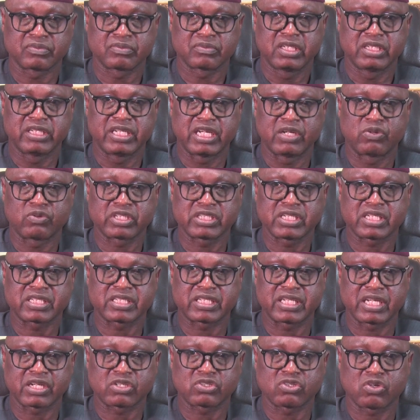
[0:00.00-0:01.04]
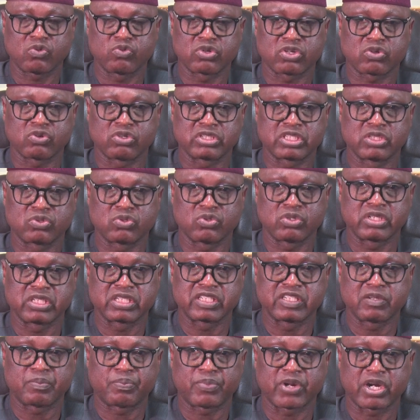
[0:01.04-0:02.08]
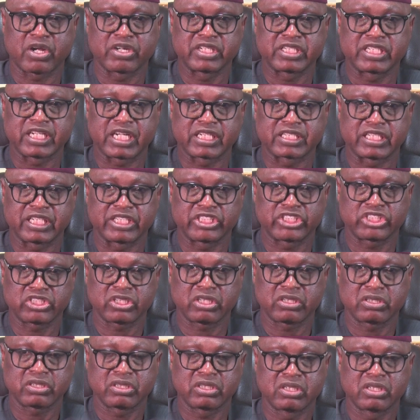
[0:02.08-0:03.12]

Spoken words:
The education sector will continue to receive priority attention